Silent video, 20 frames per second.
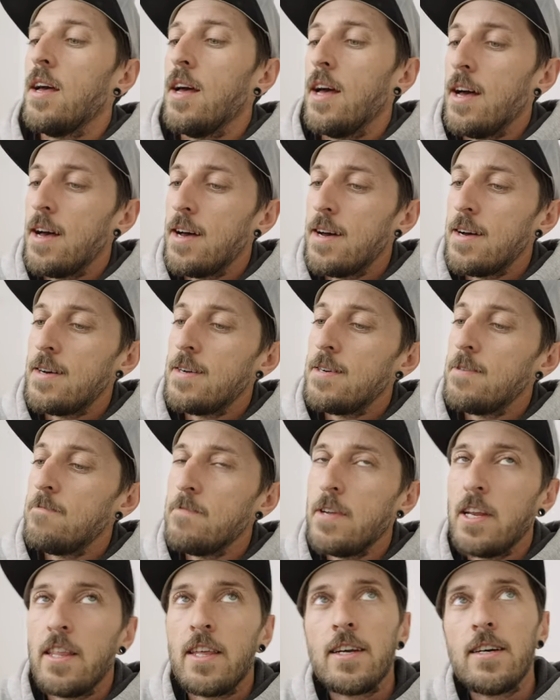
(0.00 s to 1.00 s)

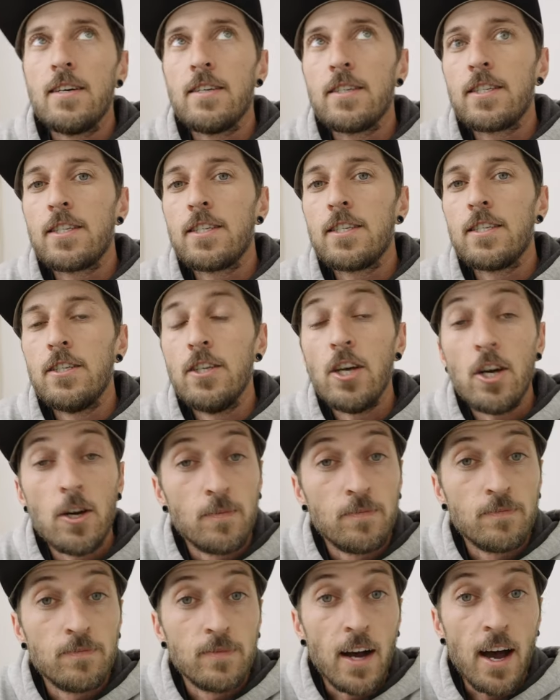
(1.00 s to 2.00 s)
Anything else? No,
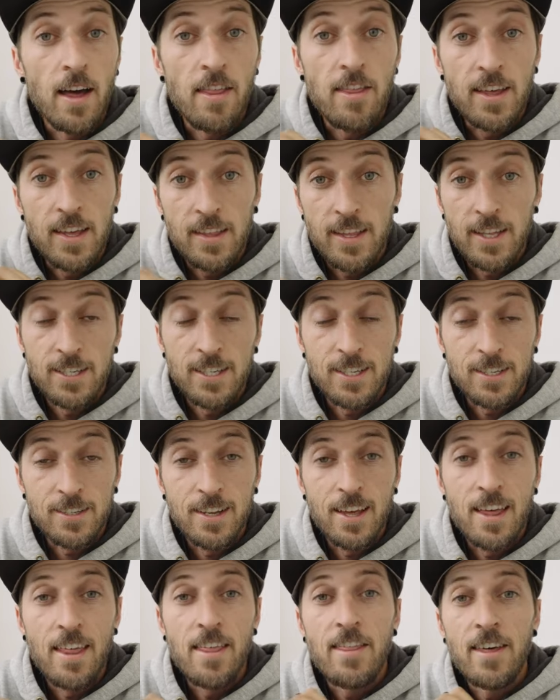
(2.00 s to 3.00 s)
I think that's it.
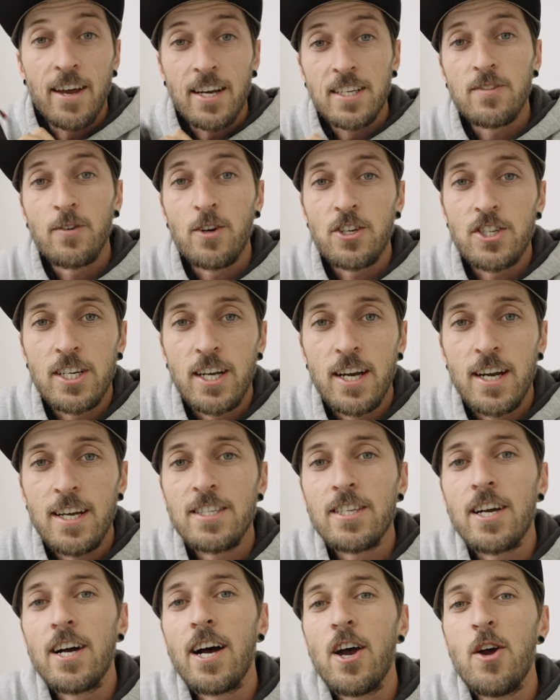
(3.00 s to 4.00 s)
Thanks for watching,
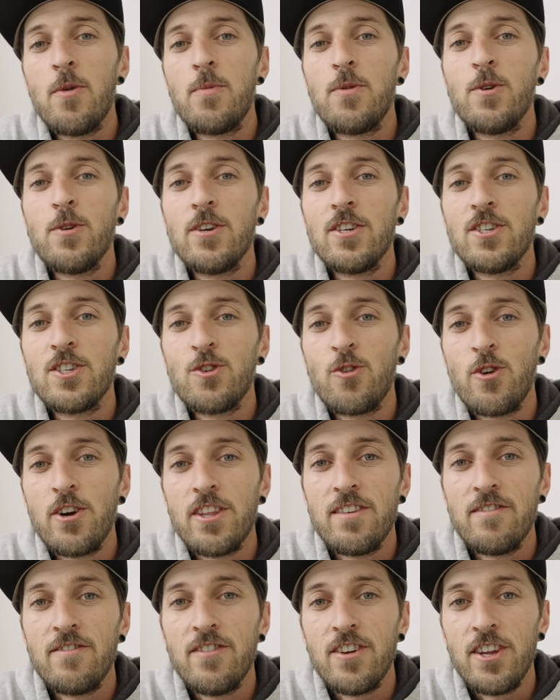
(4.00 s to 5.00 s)
guys. I hope you
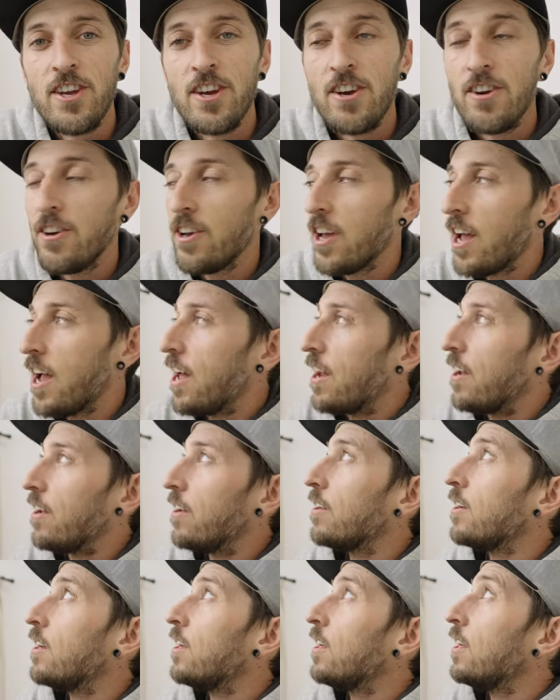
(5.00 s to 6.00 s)
enjoyed the video
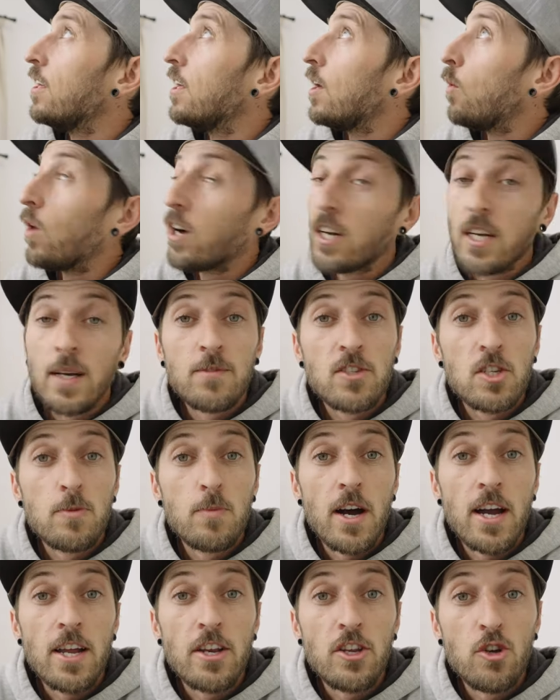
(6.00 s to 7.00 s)
and welcome to
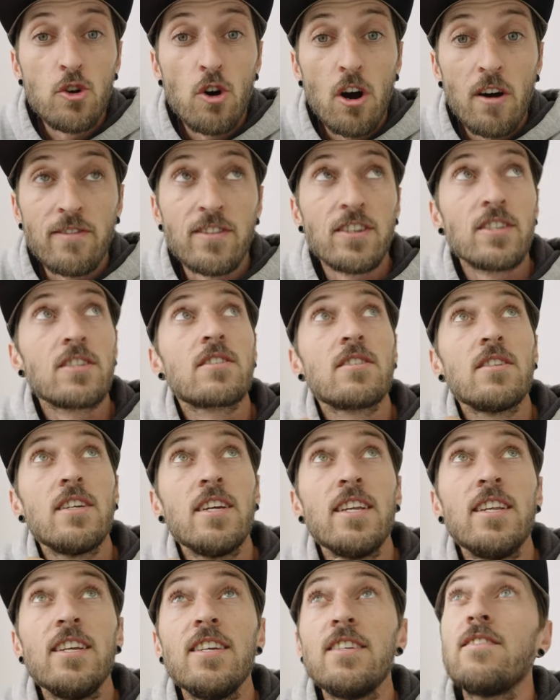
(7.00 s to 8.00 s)
my new office.
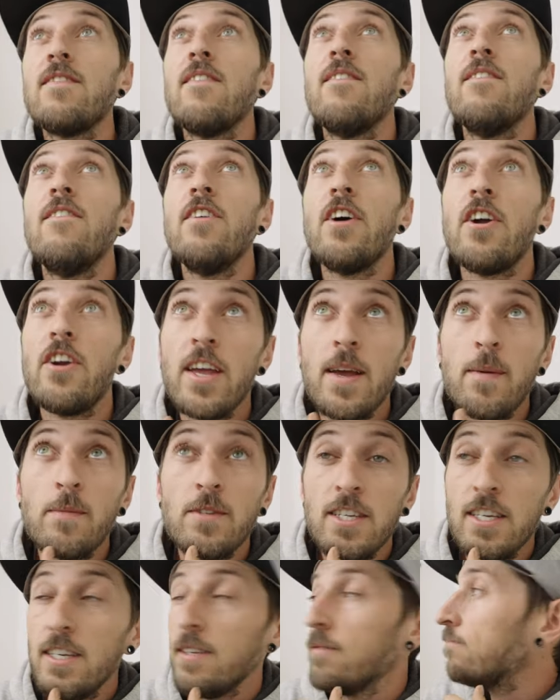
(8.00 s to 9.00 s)
It is very
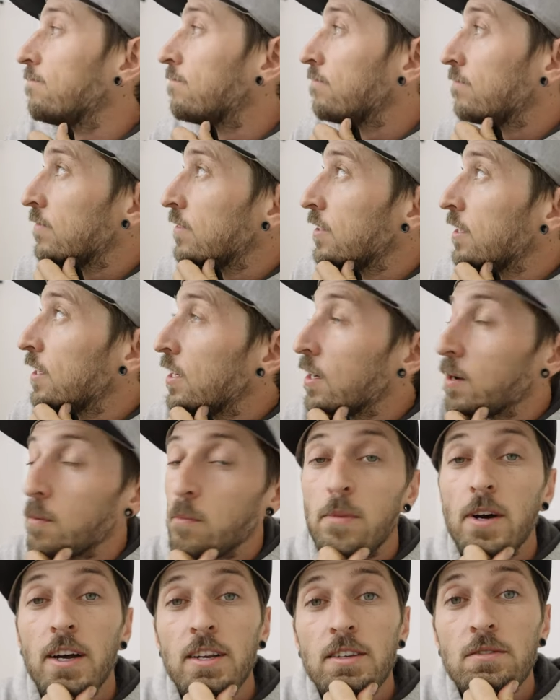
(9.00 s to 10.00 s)
empty,
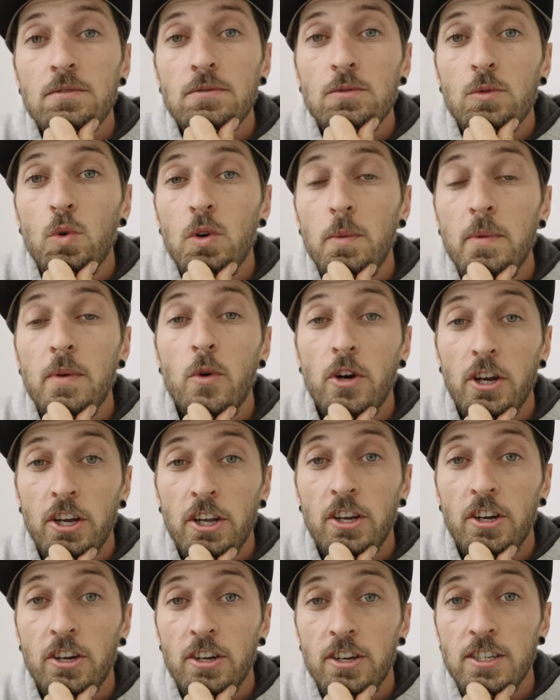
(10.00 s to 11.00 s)
but we'll be
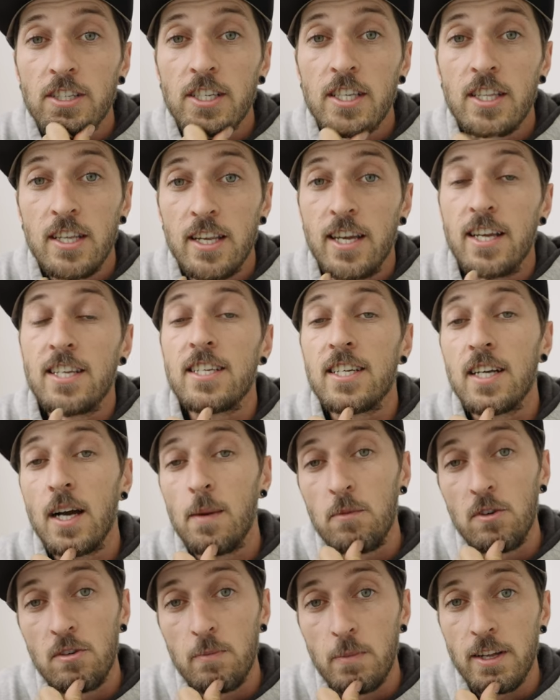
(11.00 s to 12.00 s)
working on it in the next
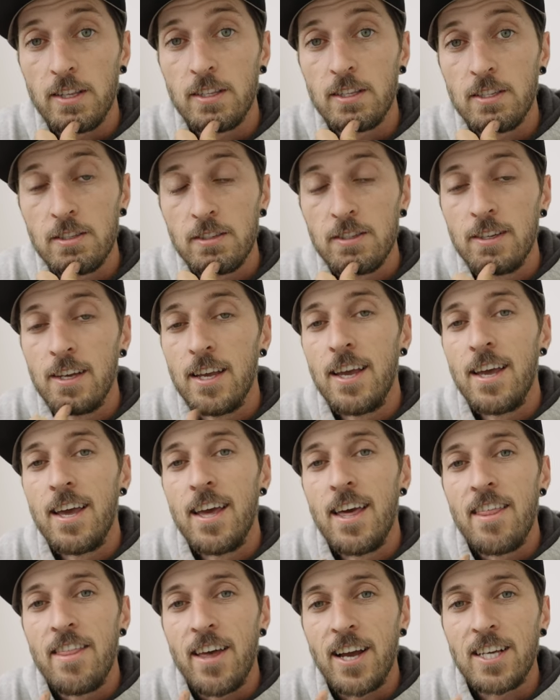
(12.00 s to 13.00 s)
couple of months.
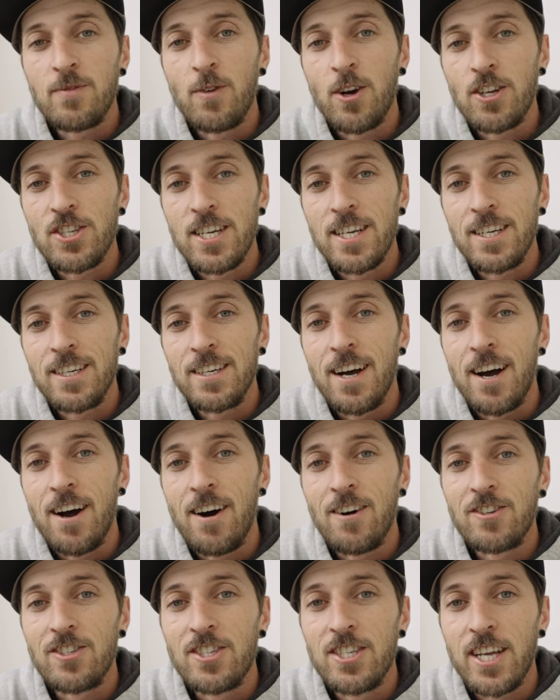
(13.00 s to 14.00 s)
Thanks for watching.
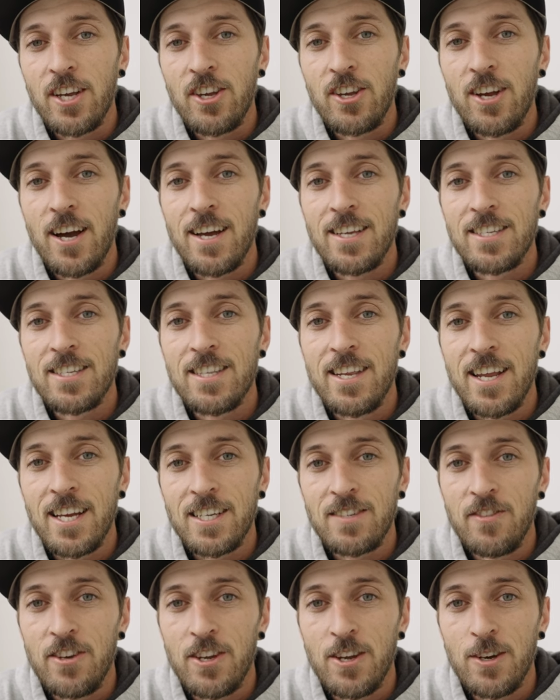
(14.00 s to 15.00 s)
I'll check you guys in the
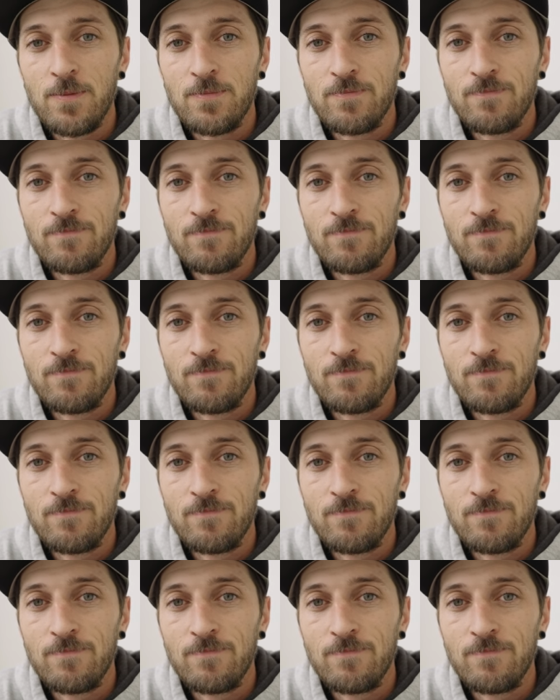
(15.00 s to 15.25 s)
next video.